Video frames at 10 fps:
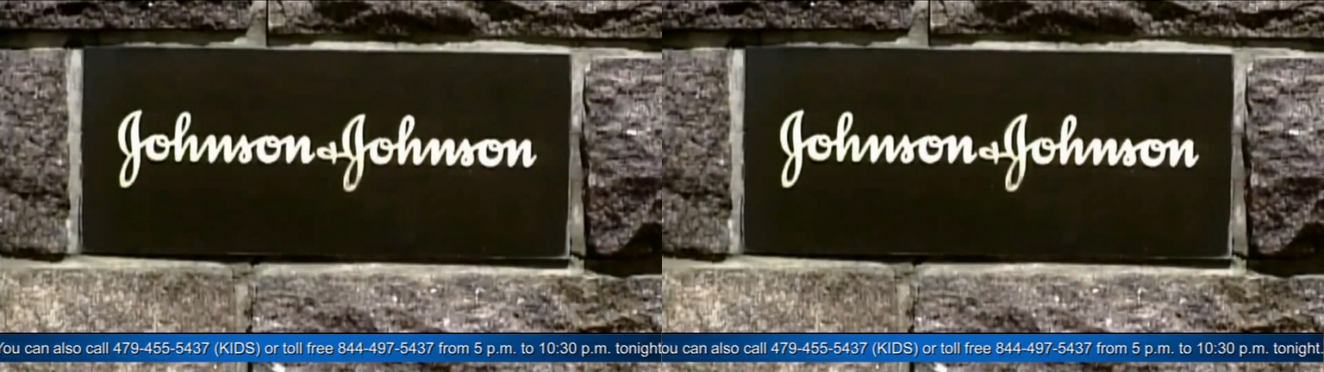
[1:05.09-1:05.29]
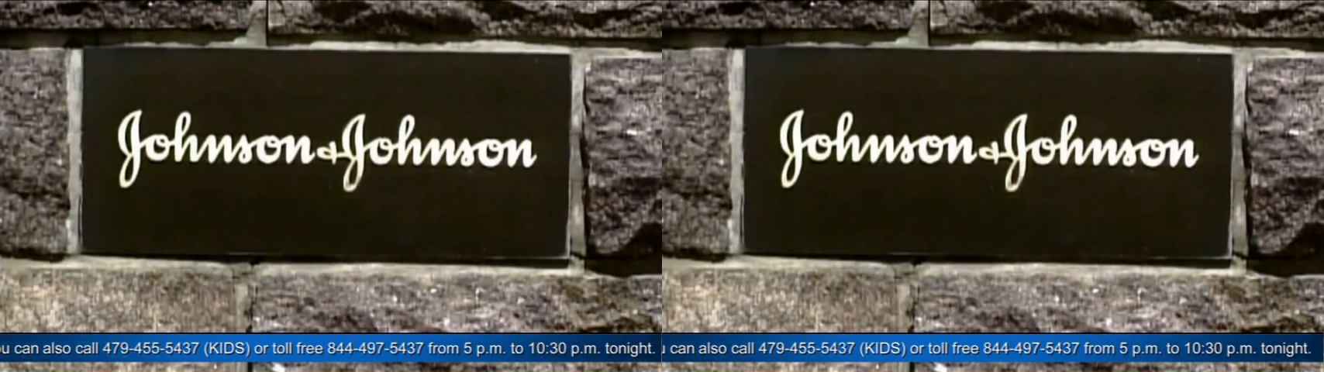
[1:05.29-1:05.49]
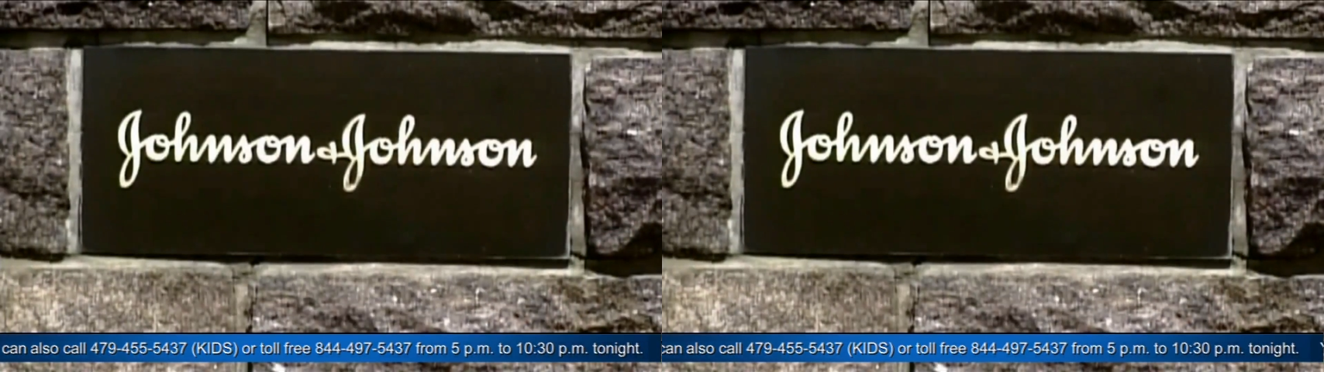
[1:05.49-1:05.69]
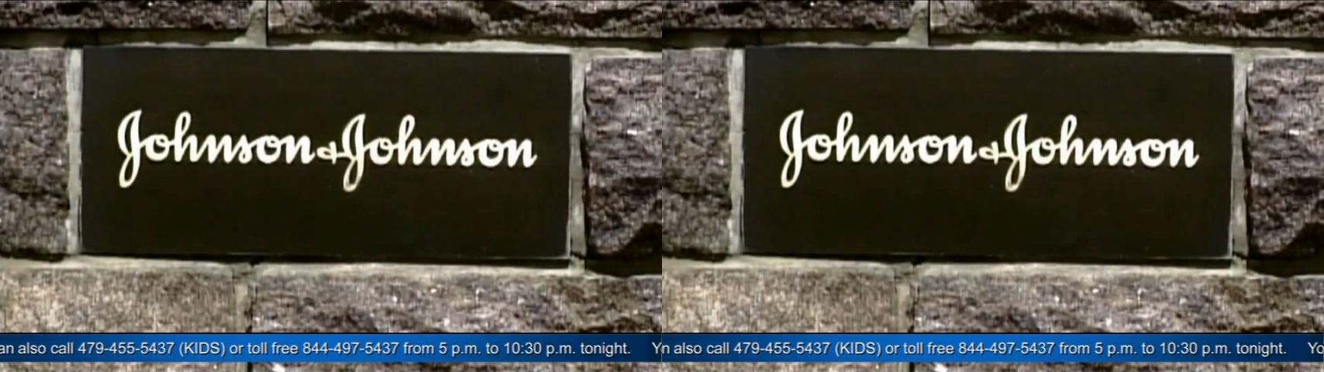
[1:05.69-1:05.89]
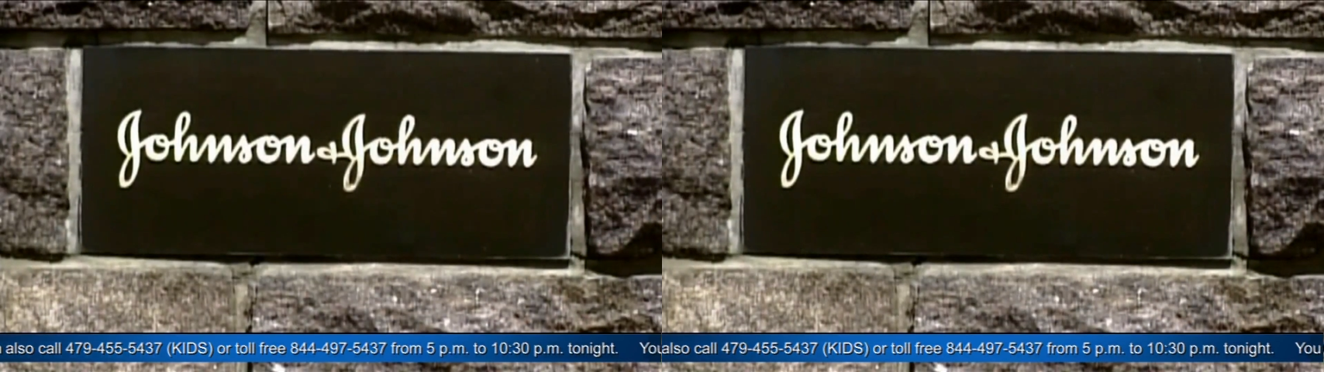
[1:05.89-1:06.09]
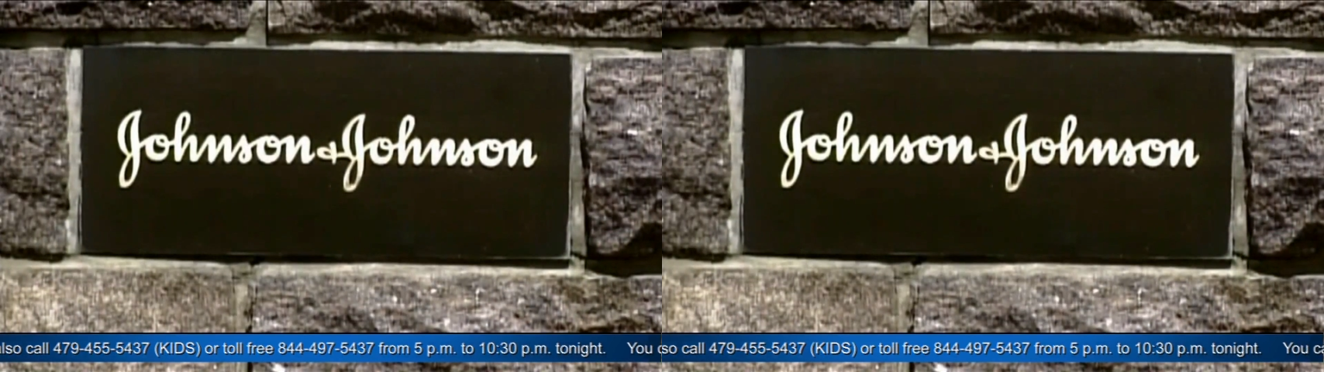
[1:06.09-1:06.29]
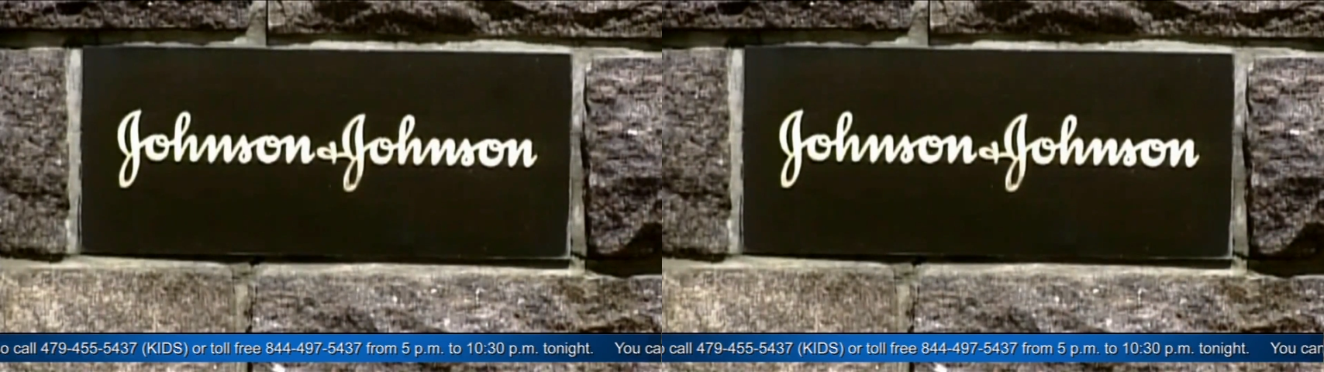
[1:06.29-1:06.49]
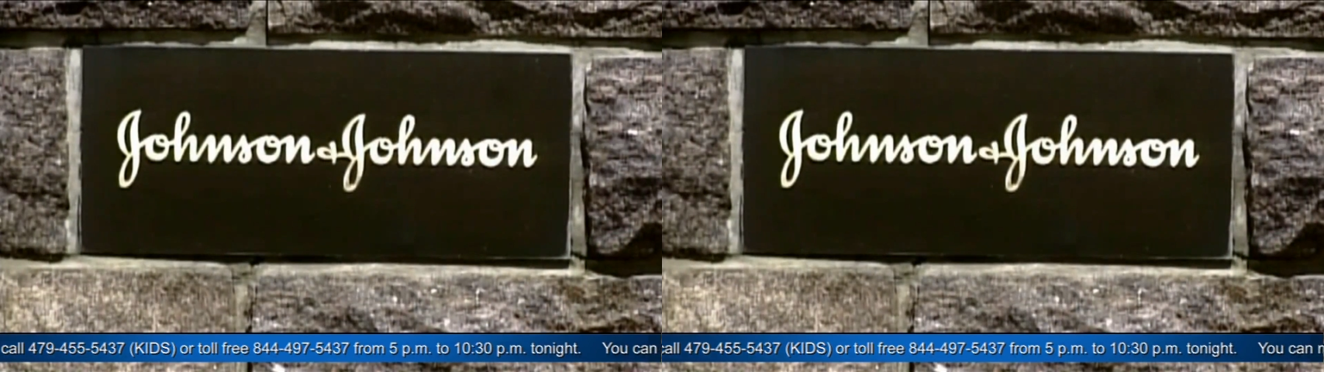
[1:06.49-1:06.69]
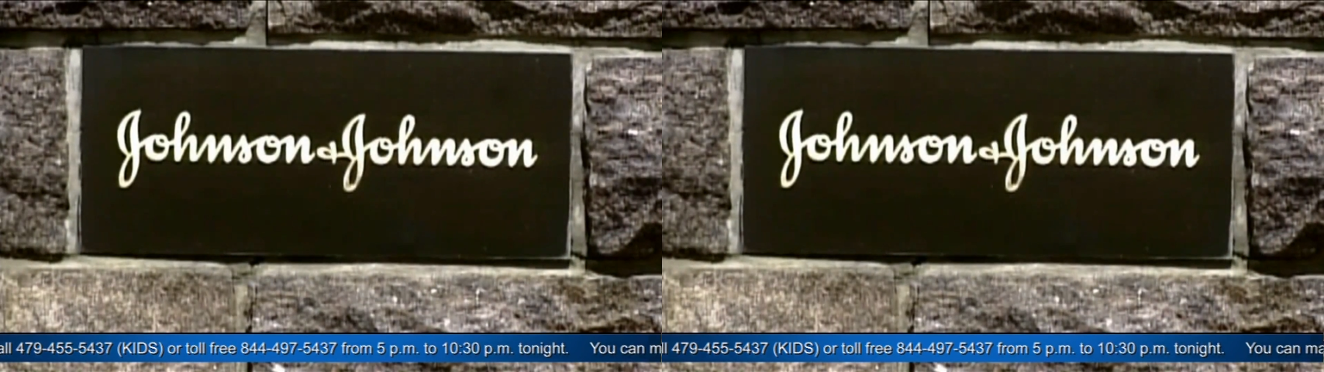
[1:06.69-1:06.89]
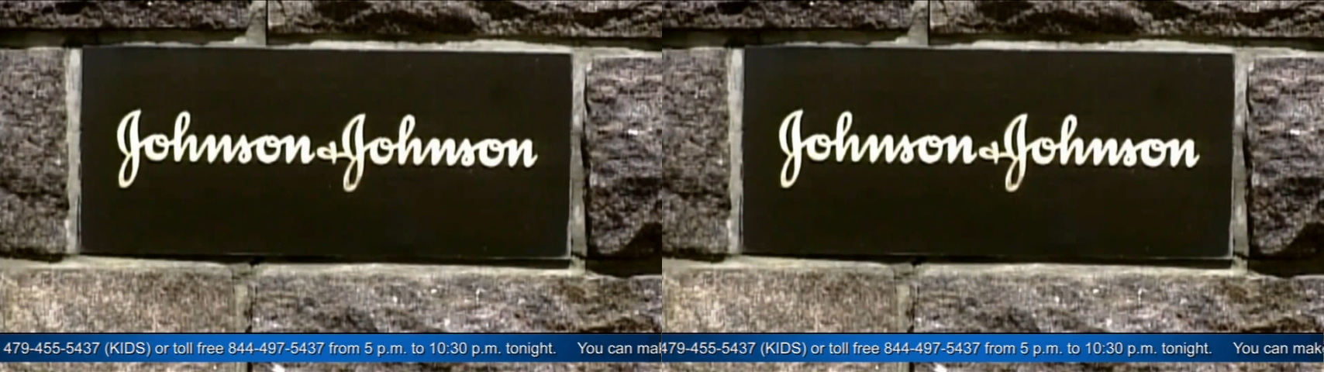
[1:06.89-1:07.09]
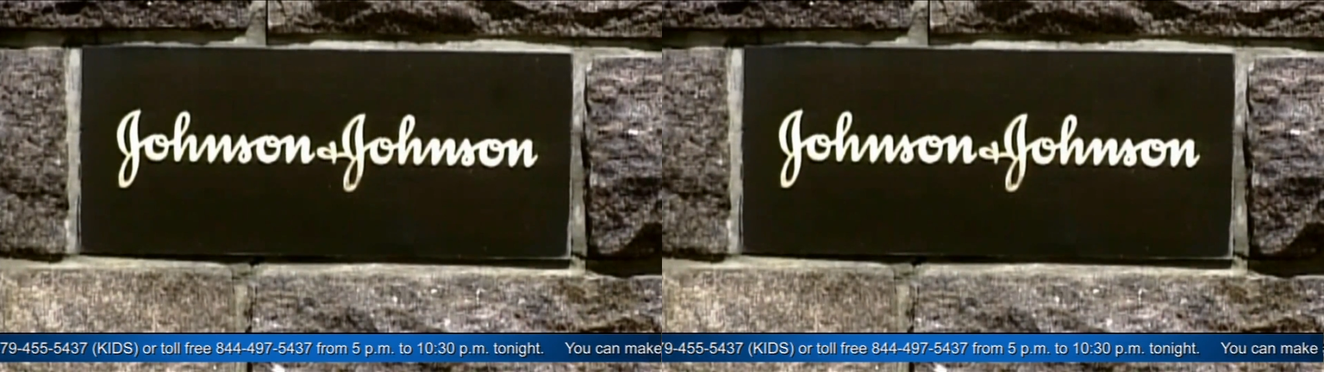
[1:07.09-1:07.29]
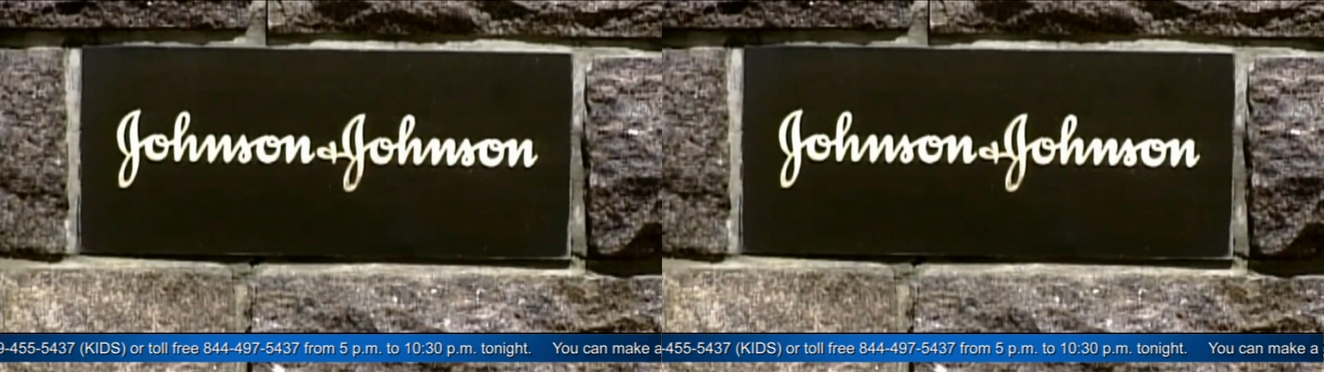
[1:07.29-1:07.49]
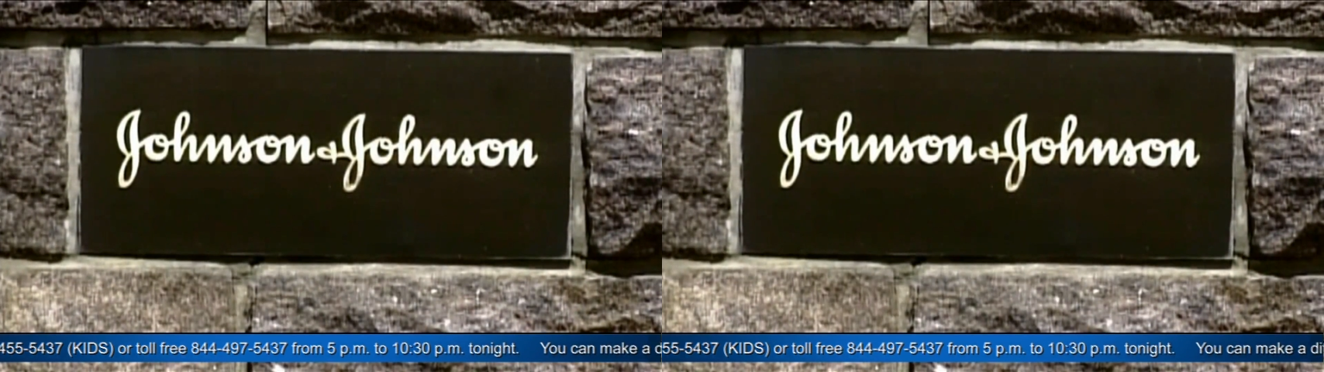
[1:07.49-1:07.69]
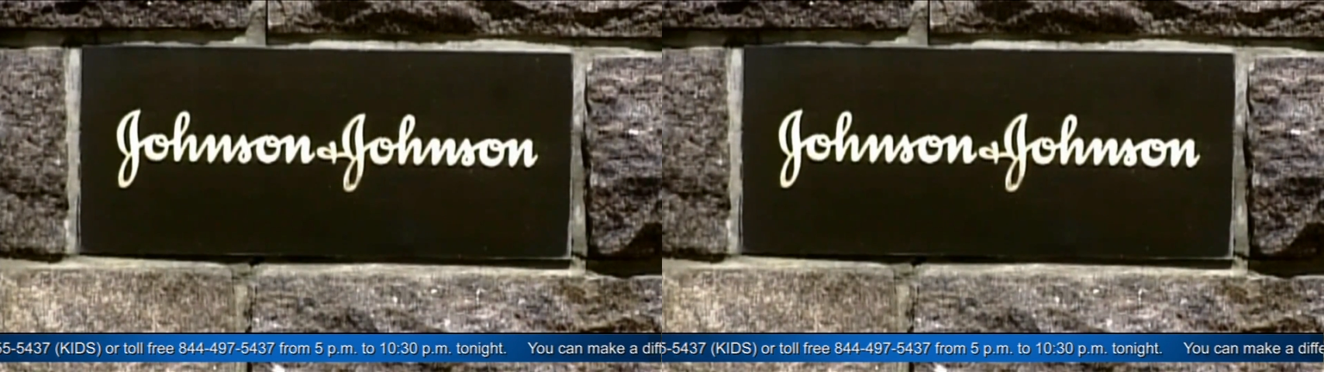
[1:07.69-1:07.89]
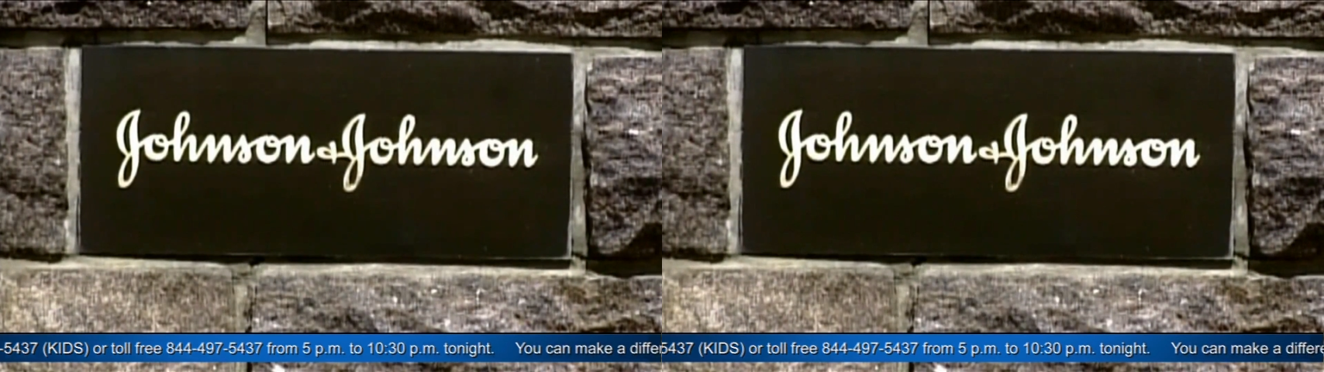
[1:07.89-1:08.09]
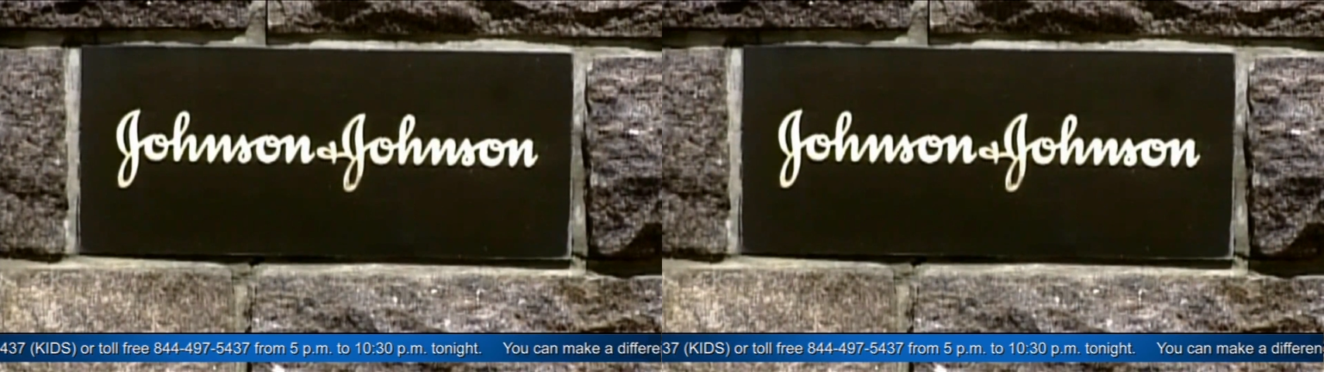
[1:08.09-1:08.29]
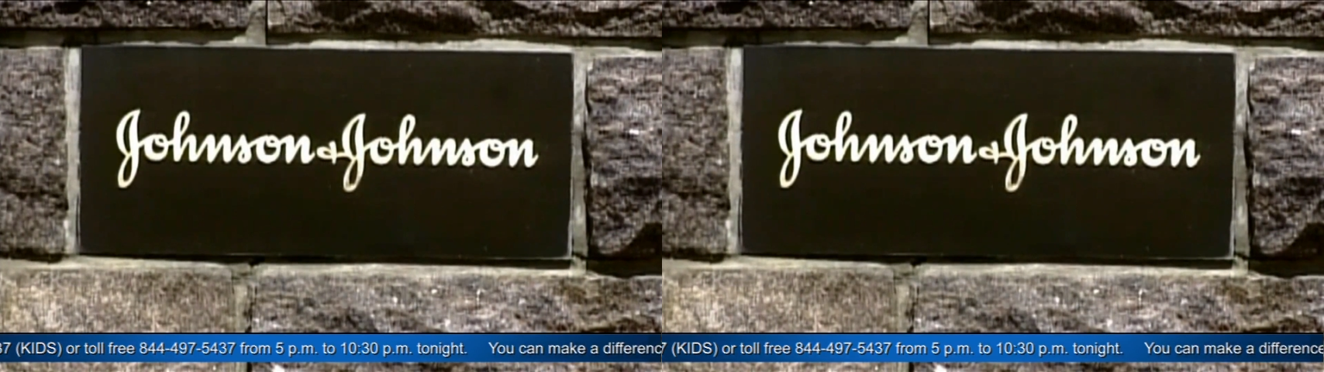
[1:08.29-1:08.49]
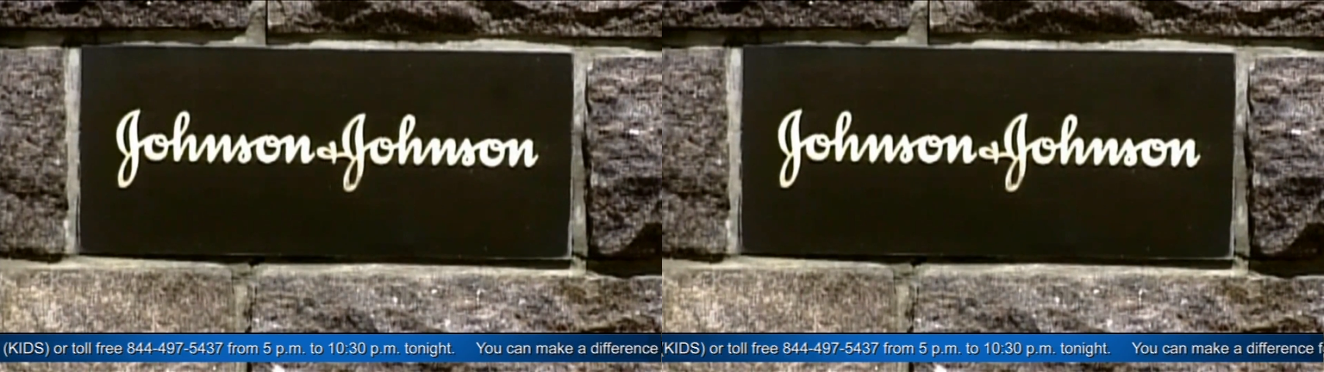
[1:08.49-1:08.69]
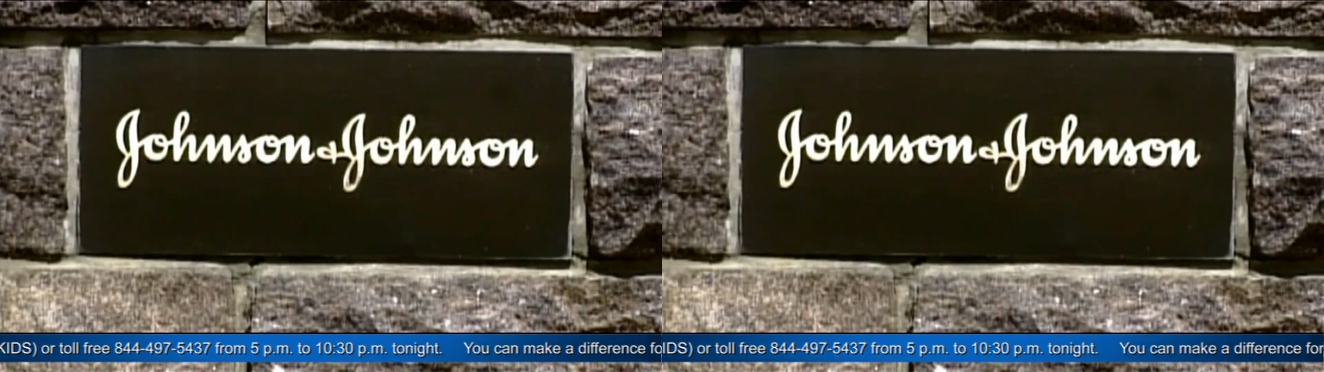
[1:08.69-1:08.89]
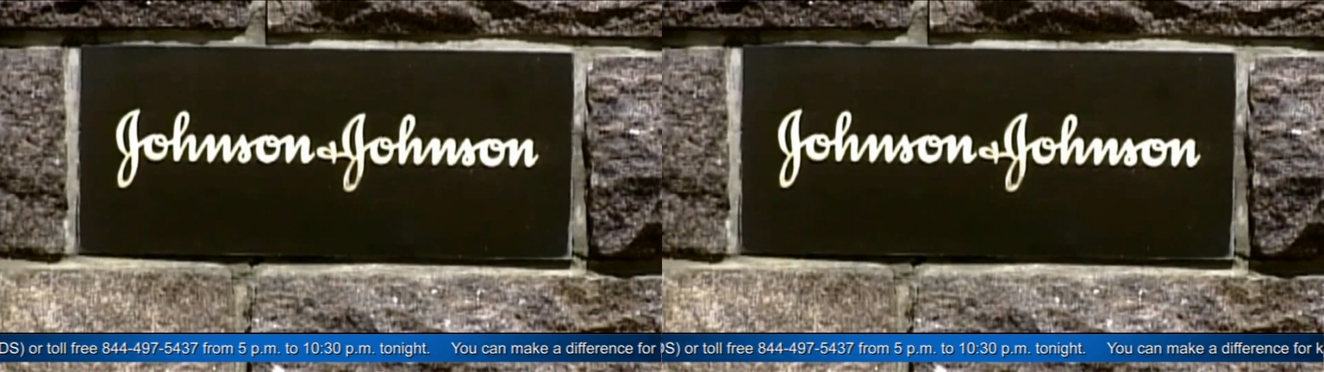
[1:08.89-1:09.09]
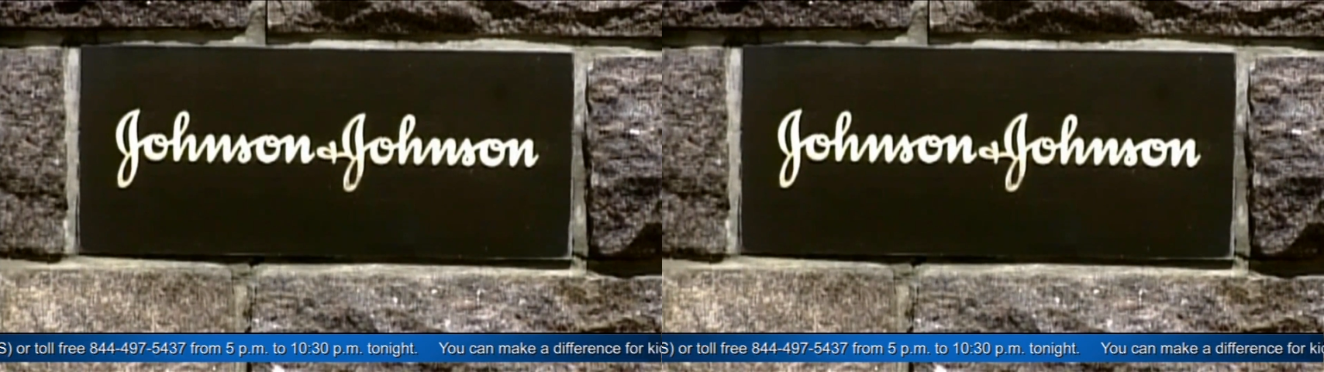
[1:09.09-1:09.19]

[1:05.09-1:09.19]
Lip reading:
Nobody's mouth can be seen.